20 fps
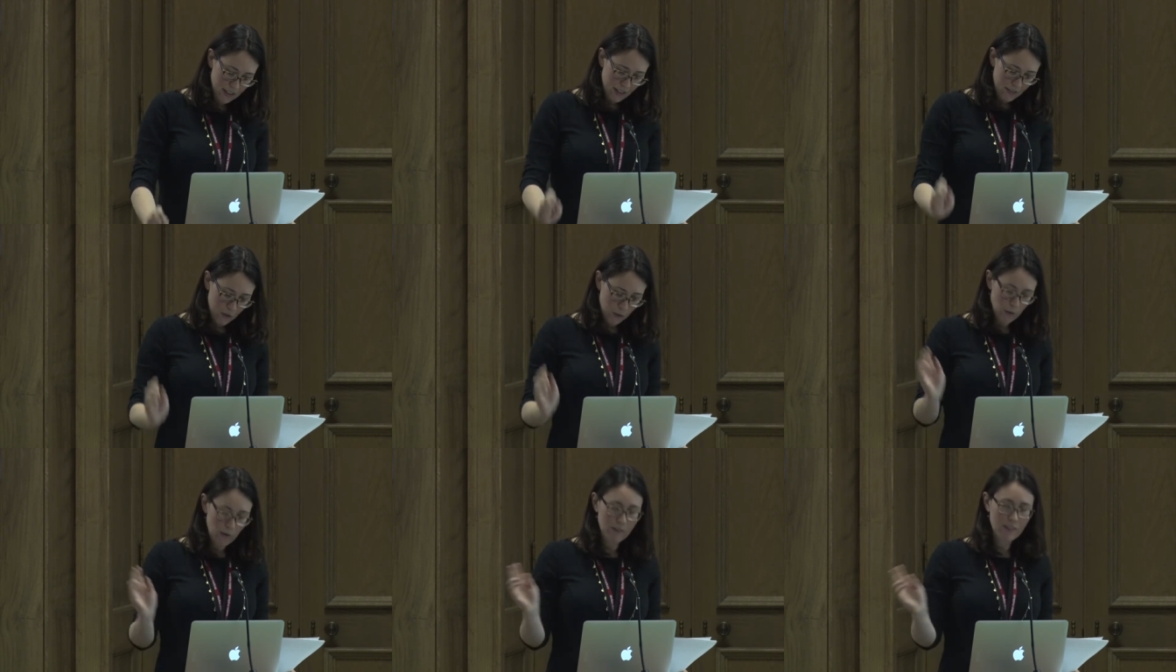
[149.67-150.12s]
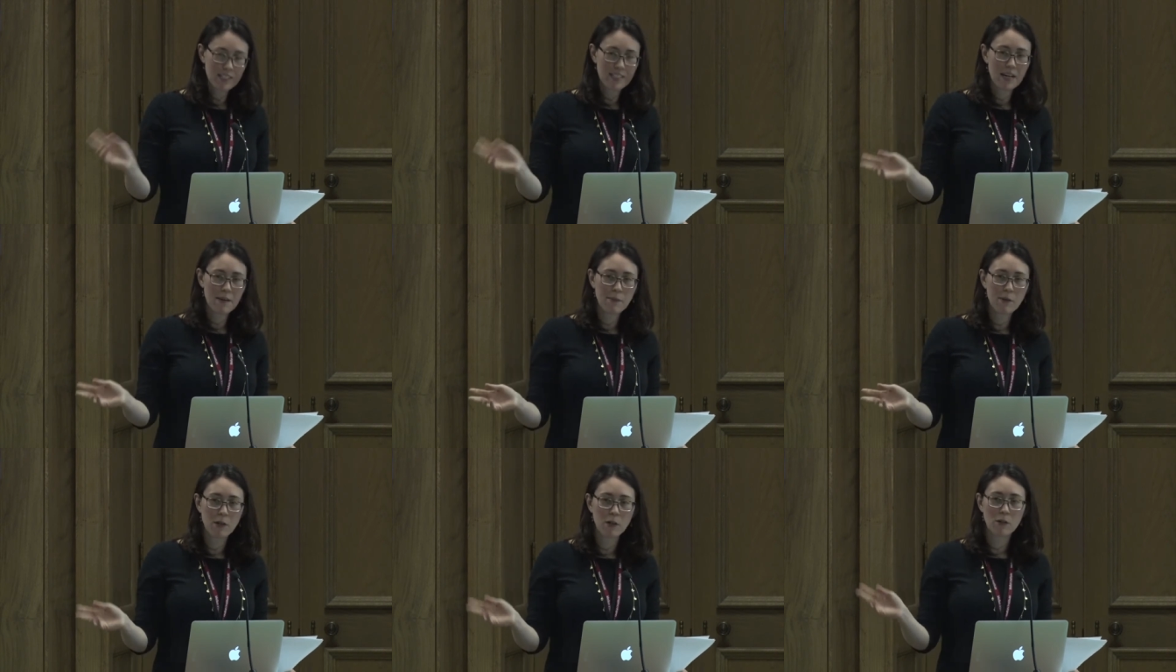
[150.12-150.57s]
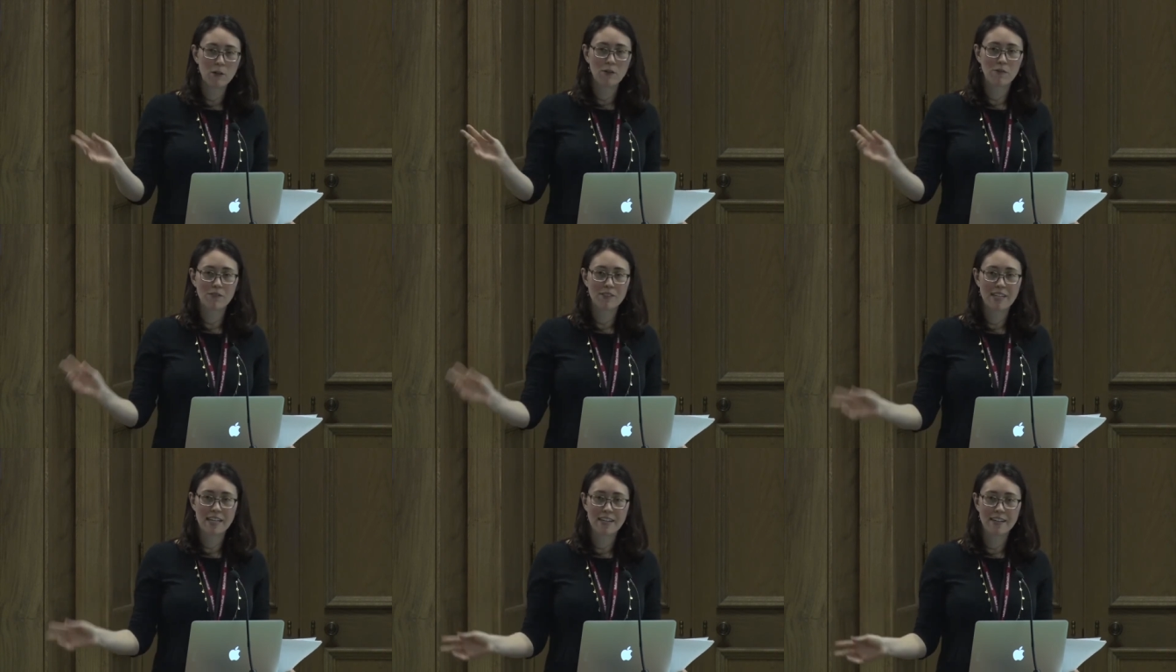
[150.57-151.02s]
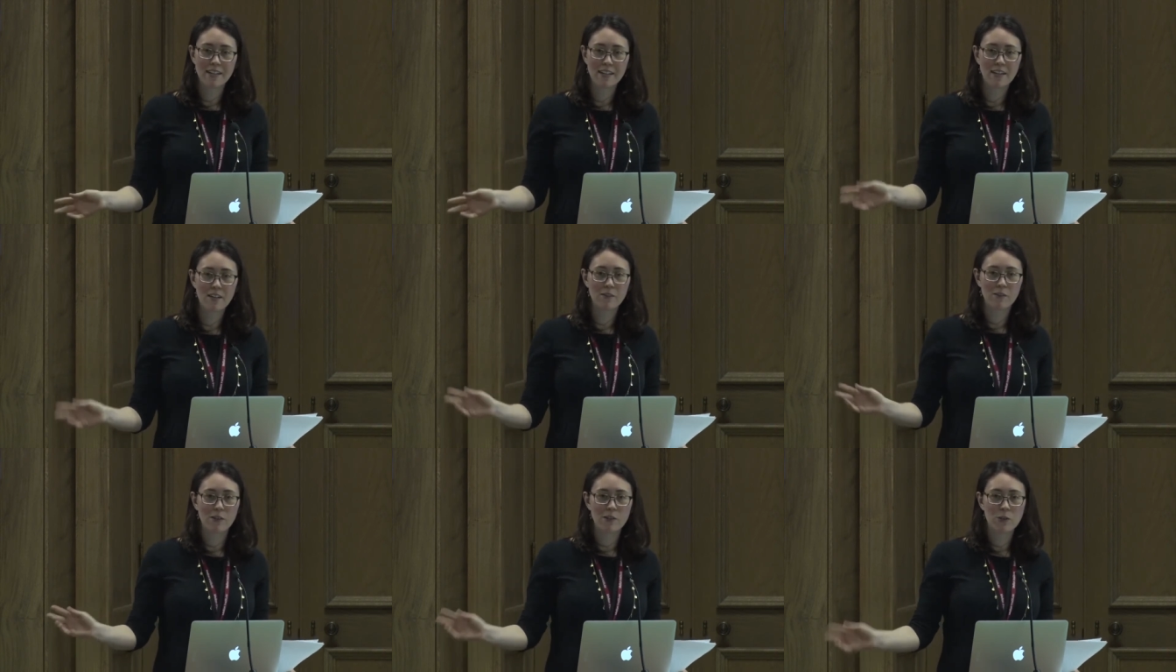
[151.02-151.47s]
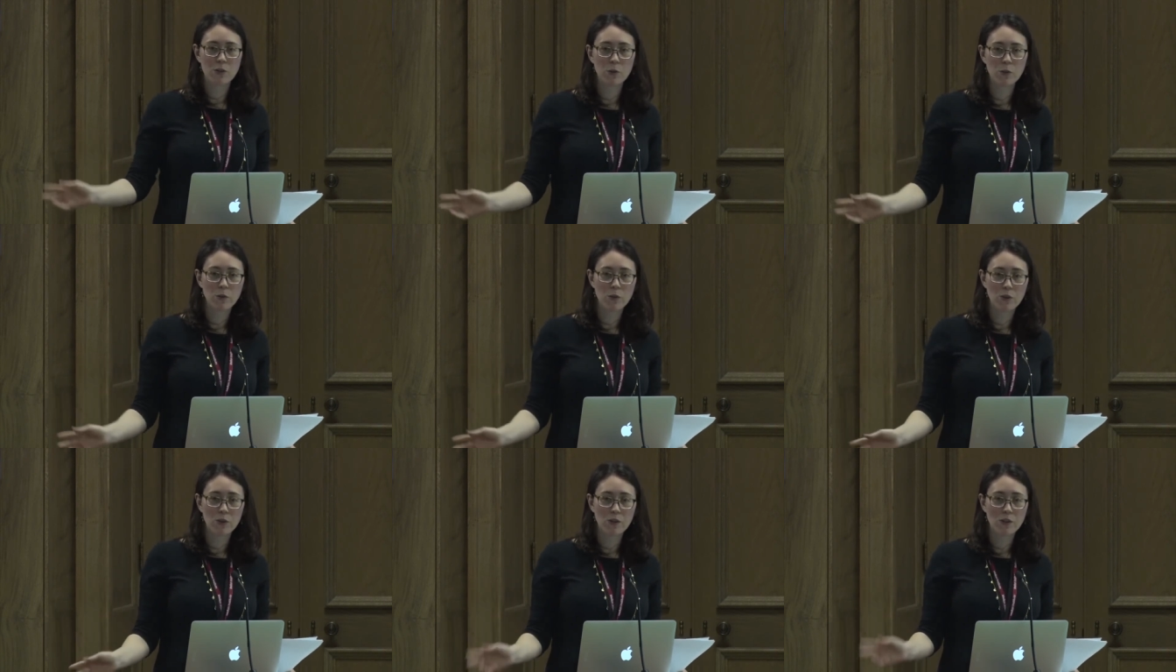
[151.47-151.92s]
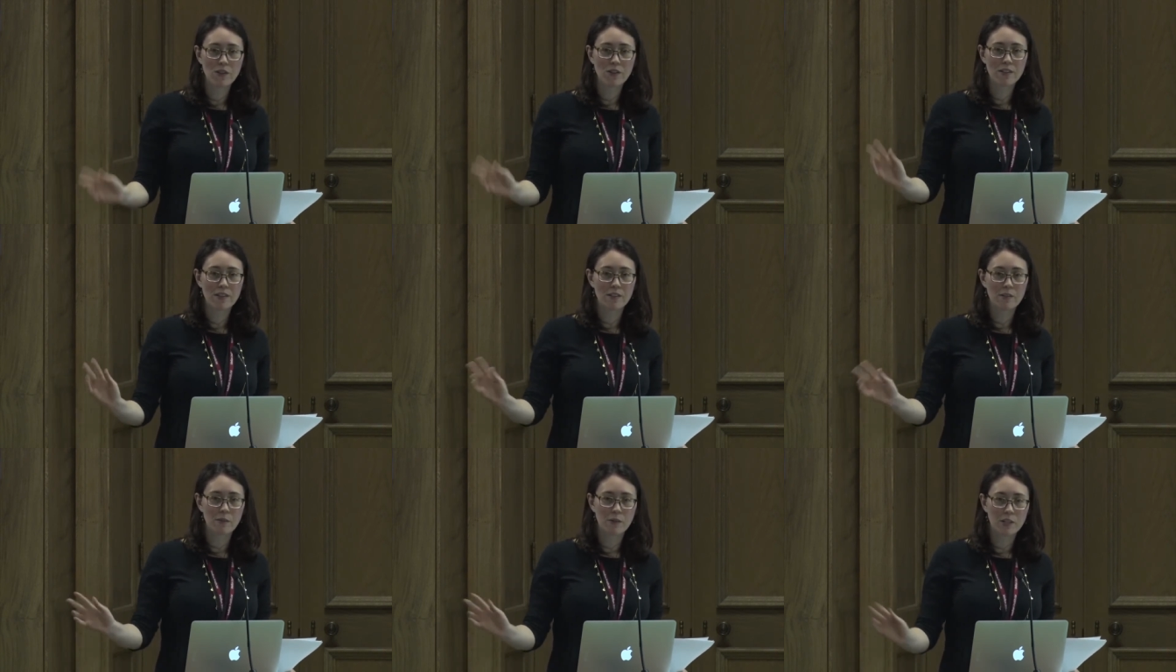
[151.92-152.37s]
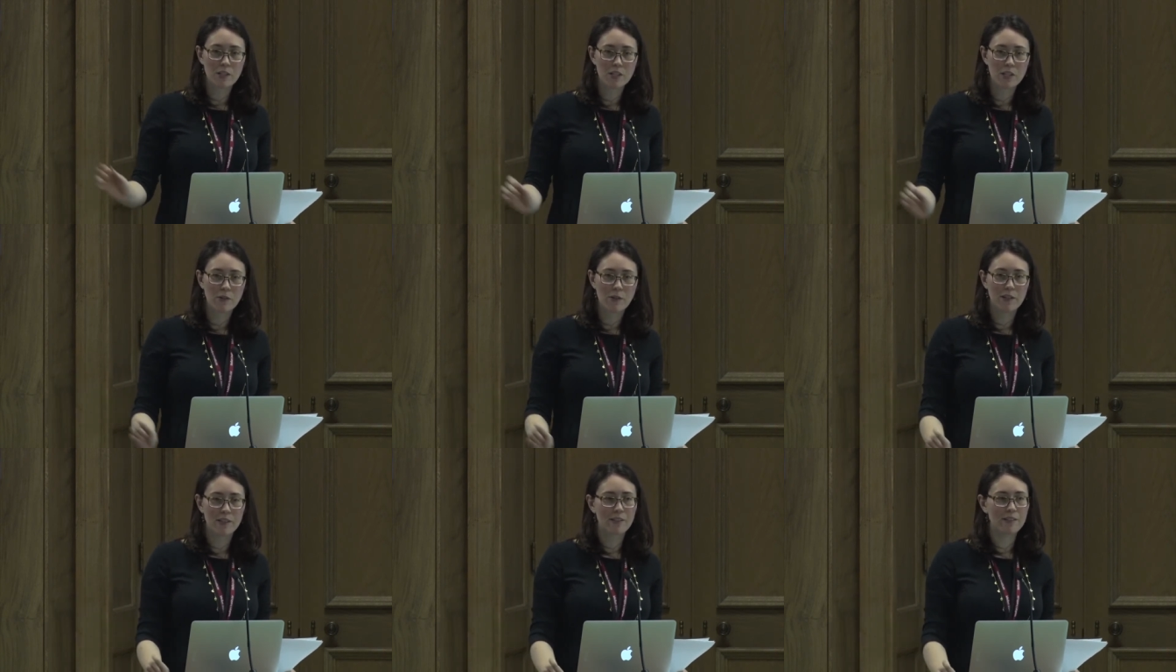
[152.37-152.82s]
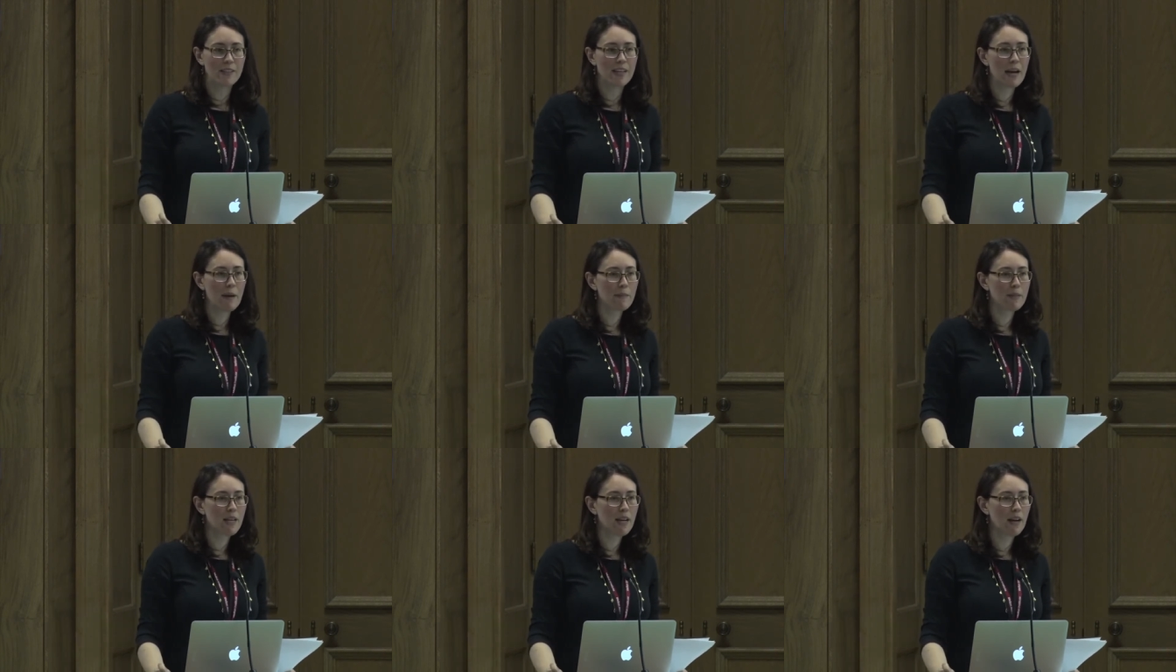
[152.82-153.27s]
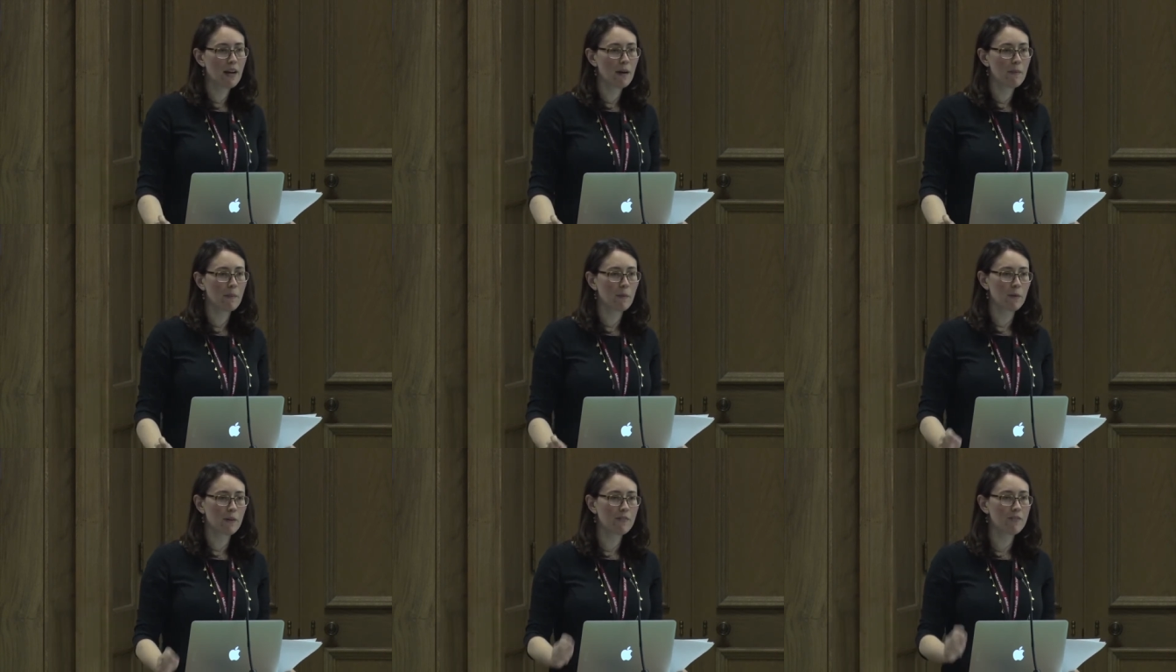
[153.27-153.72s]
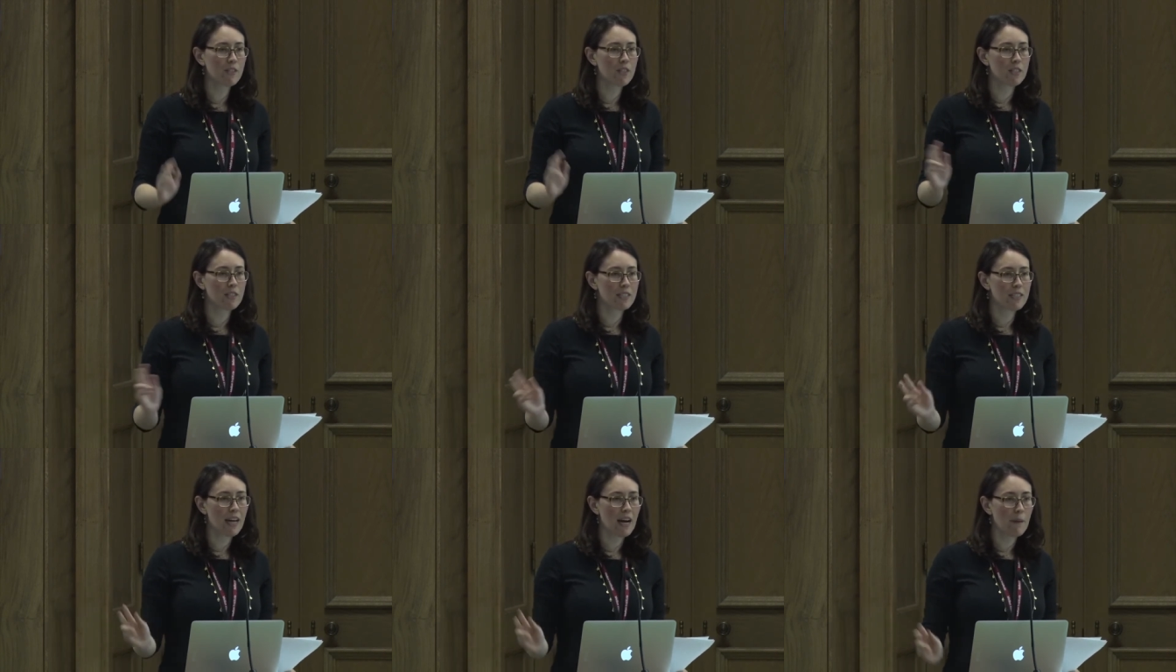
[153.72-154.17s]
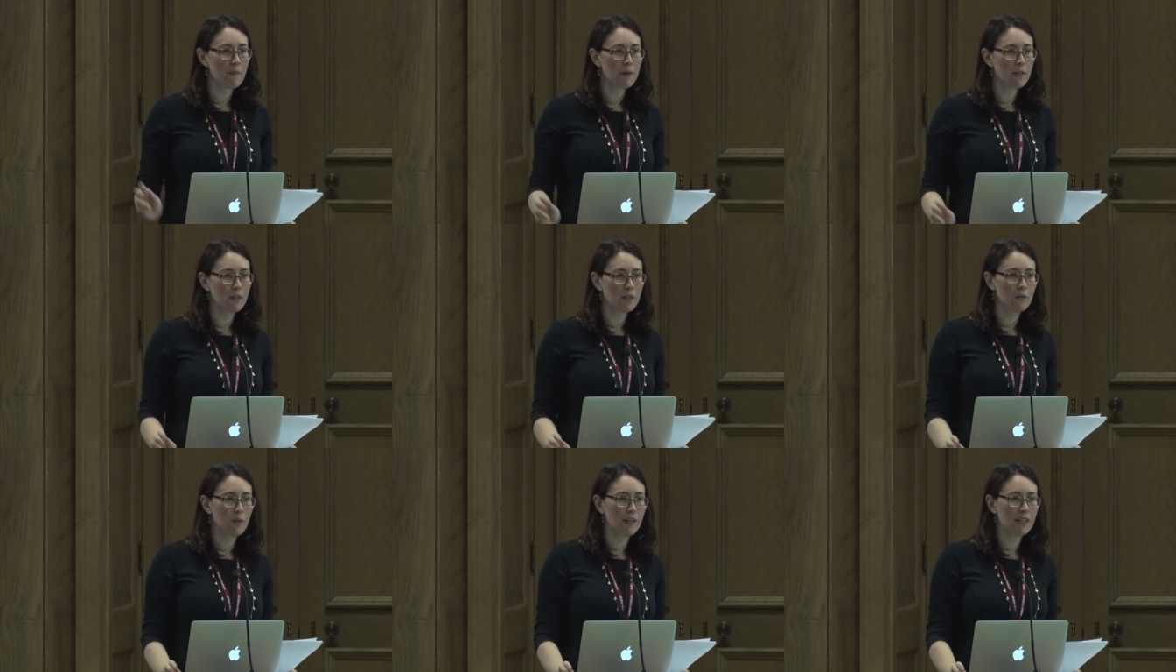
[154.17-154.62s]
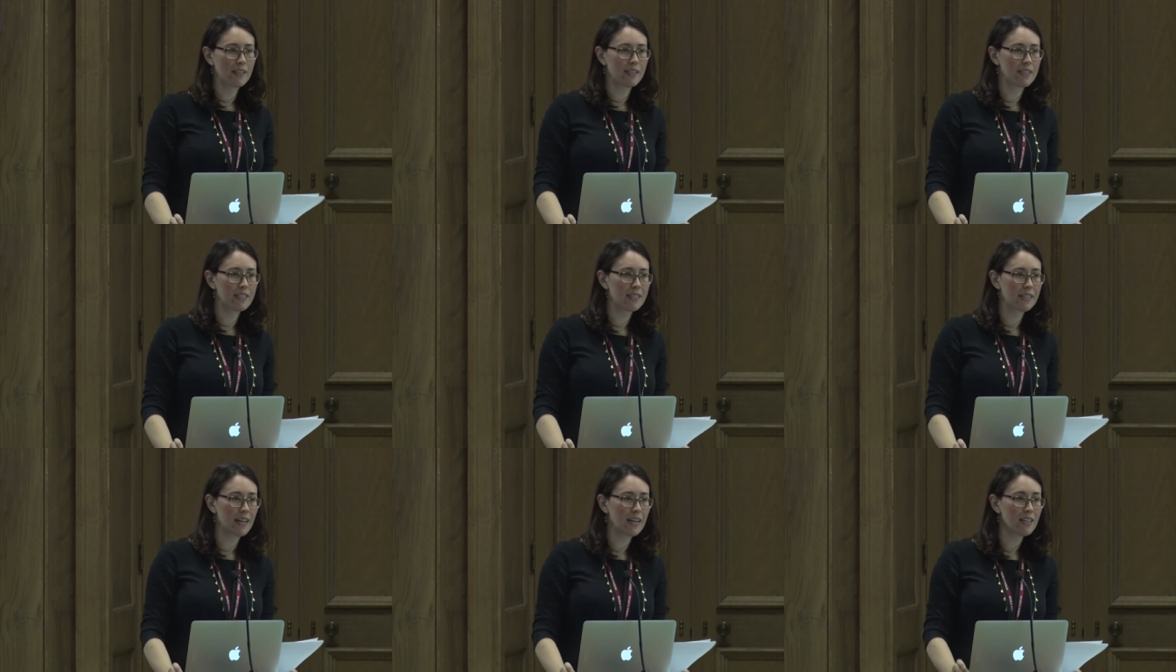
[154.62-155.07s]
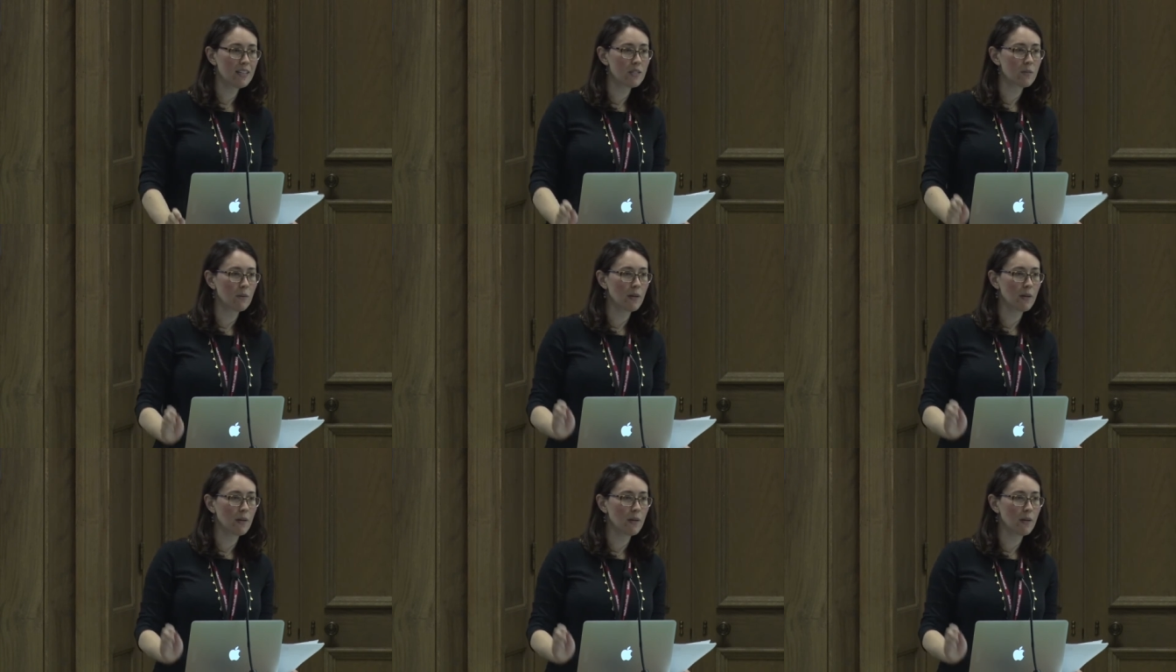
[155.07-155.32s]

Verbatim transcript: if you have a demo of data or a tool you want to show on your laptop or even just a topic you want to discuss,